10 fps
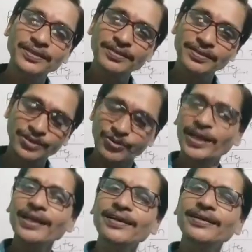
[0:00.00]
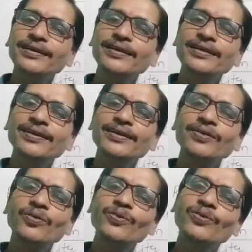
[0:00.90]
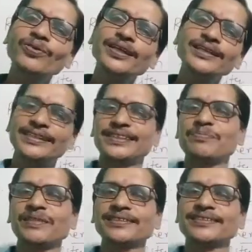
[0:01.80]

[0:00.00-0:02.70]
today, only this much.